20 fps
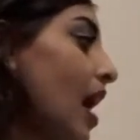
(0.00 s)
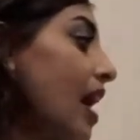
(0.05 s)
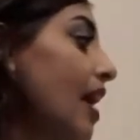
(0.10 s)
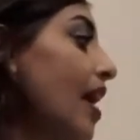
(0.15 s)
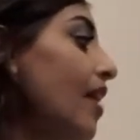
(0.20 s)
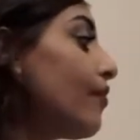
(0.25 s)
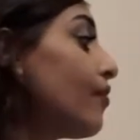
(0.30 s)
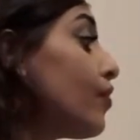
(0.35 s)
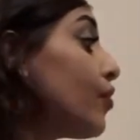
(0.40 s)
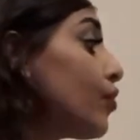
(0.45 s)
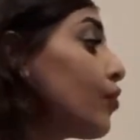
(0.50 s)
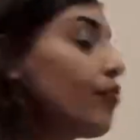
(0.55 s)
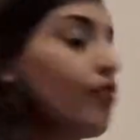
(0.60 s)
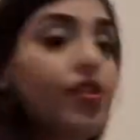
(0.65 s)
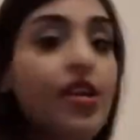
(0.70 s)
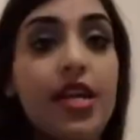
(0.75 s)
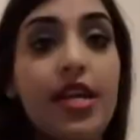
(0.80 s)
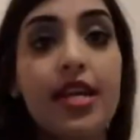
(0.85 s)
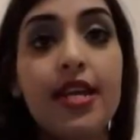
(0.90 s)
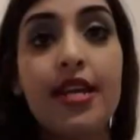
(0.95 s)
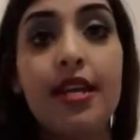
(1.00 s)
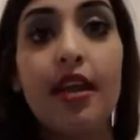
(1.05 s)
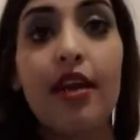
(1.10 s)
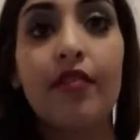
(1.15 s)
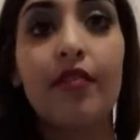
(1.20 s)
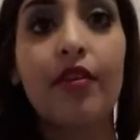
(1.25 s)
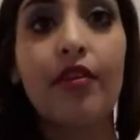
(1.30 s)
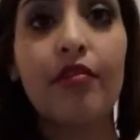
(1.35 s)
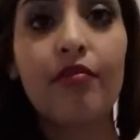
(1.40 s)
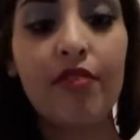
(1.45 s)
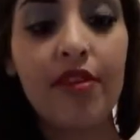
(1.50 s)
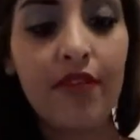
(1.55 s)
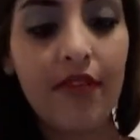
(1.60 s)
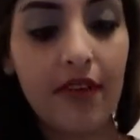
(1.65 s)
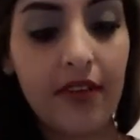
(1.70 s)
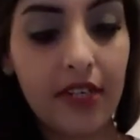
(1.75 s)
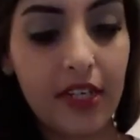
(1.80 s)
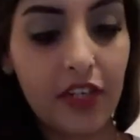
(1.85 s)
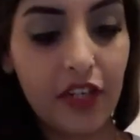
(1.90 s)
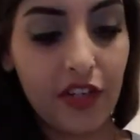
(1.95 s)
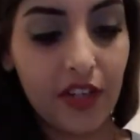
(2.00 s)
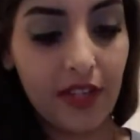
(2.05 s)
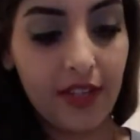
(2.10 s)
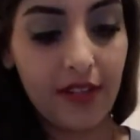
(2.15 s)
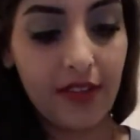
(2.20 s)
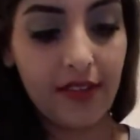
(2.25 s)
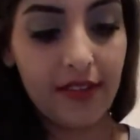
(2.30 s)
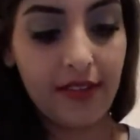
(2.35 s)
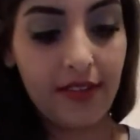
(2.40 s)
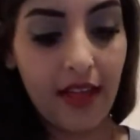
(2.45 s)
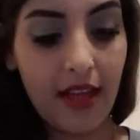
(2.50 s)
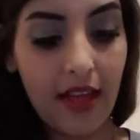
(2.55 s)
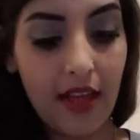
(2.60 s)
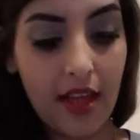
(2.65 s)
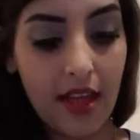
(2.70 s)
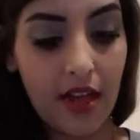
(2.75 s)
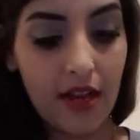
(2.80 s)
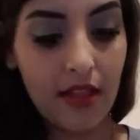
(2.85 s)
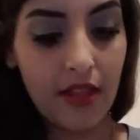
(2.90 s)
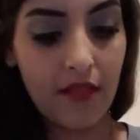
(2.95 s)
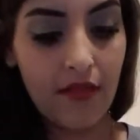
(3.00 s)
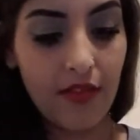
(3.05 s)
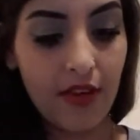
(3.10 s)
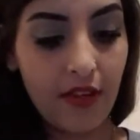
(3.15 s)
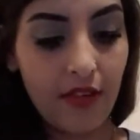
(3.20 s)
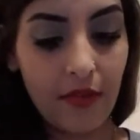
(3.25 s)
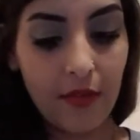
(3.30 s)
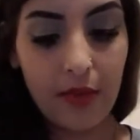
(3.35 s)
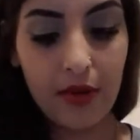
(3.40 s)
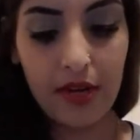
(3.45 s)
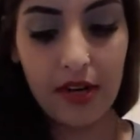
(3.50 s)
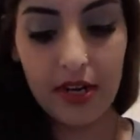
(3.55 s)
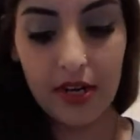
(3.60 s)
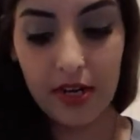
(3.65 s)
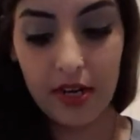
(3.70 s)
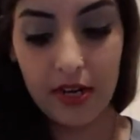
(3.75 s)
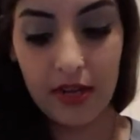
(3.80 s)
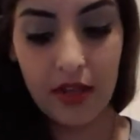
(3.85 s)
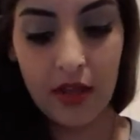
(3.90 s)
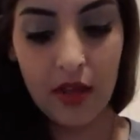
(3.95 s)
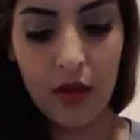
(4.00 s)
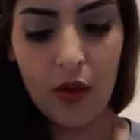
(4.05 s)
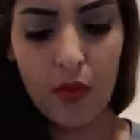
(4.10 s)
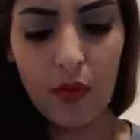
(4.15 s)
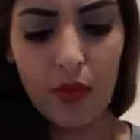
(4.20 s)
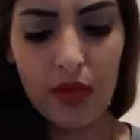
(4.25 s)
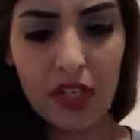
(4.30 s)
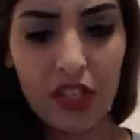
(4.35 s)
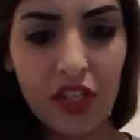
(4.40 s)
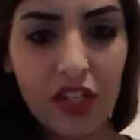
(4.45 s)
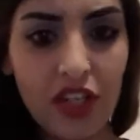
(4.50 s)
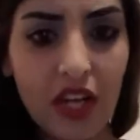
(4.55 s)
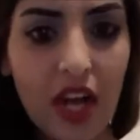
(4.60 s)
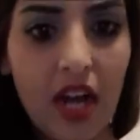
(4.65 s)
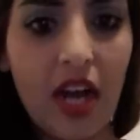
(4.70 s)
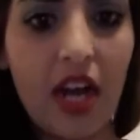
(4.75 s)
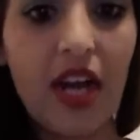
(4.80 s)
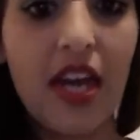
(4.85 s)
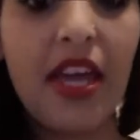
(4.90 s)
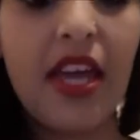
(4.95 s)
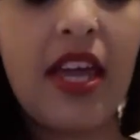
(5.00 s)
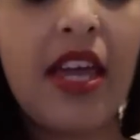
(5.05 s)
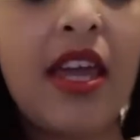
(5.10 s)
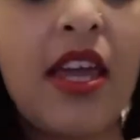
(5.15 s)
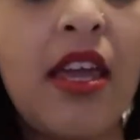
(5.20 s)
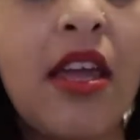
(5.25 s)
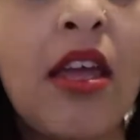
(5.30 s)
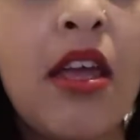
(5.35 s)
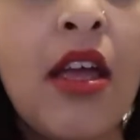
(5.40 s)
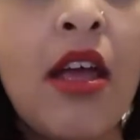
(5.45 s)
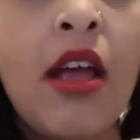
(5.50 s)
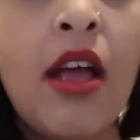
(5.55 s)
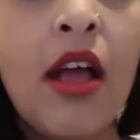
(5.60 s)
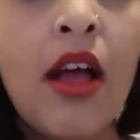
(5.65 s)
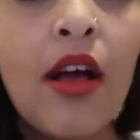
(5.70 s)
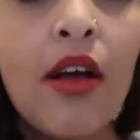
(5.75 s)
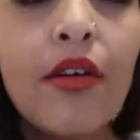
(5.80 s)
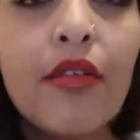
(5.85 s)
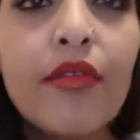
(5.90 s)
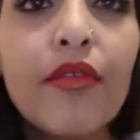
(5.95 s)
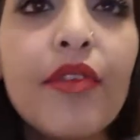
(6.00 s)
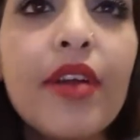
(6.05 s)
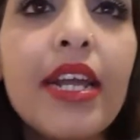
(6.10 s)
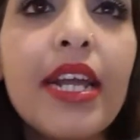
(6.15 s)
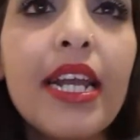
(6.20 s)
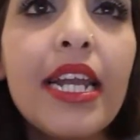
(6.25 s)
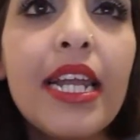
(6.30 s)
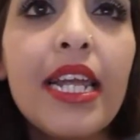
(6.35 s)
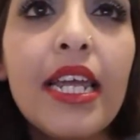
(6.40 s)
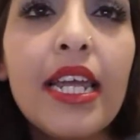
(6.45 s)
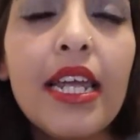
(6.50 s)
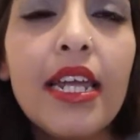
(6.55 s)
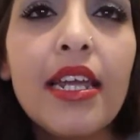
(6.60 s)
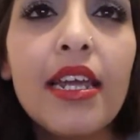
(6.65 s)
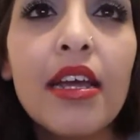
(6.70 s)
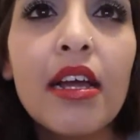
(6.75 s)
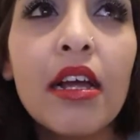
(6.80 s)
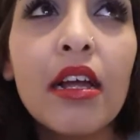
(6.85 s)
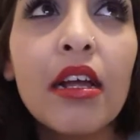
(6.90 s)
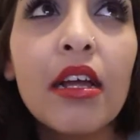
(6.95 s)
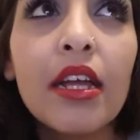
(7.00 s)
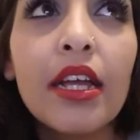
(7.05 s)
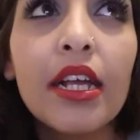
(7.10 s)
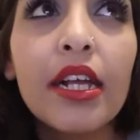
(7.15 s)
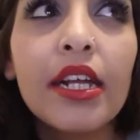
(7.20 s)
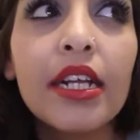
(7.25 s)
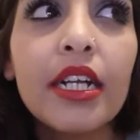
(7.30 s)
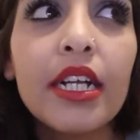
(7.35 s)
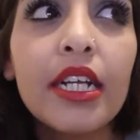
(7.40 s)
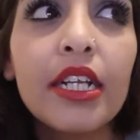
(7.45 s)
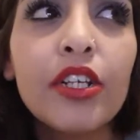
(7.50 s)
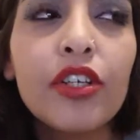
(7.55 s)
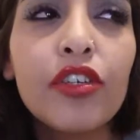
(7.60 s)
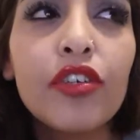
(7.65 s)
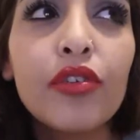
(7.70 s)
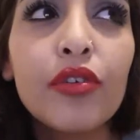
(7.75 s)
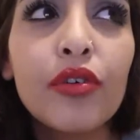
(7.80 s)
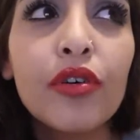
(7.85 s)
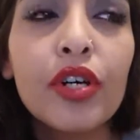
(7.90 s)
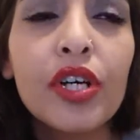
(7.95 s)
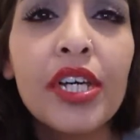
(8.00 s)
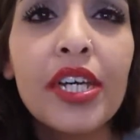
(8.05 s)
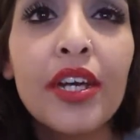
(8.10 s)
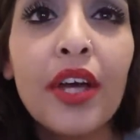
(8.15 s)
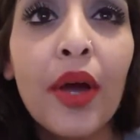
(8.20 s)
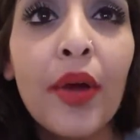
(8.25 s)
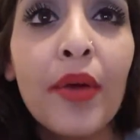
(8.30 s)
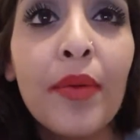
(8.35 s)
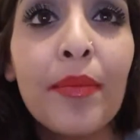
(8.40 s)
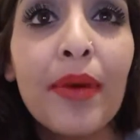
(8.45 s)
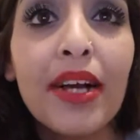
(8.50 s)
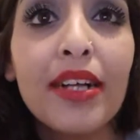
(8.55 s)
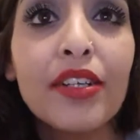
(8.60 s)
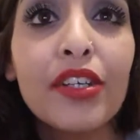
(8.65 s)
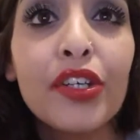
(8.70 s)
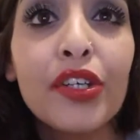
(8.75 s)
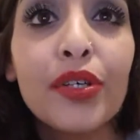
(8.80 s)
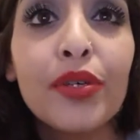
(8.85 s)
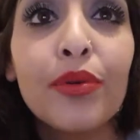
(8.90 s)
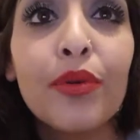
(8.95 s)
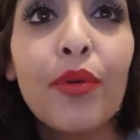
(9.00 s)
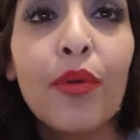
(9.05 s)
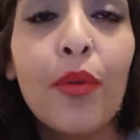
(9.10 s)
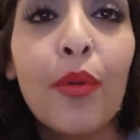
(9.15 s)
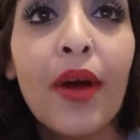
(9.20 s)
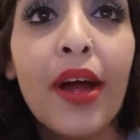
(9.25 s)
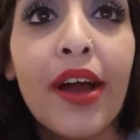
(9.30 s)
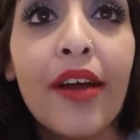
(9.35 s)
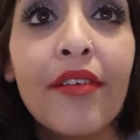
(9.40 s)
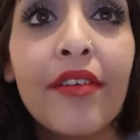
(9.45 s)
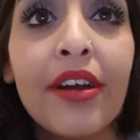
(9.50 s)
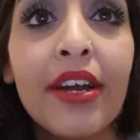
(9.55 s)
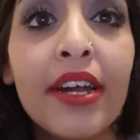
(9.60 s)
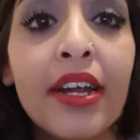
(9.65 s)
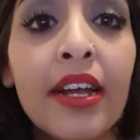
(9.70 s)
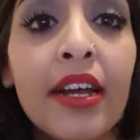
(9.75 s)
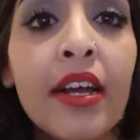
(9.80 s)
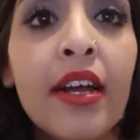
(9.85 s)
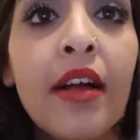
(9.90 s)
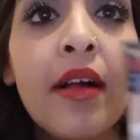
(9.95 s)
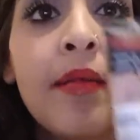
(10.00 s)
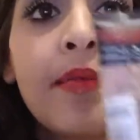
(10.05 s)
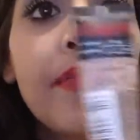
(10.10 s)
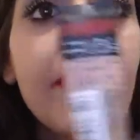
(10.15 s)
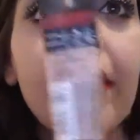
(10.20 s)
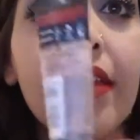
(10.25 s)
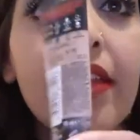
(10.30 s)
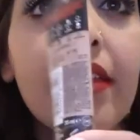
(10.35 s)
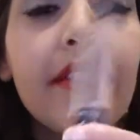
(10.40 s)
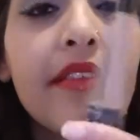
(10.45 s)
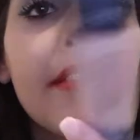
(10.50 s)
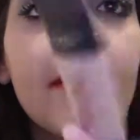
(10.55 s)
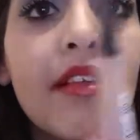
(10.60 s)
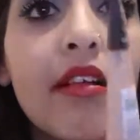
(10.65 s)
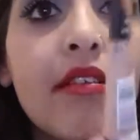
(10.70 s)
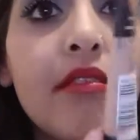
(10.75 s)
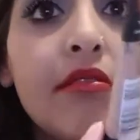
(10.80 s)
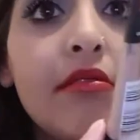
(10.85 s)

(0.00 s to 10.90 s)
I have three. I've got three foundations, and the first one, which I really enjoy going back to or wearing, is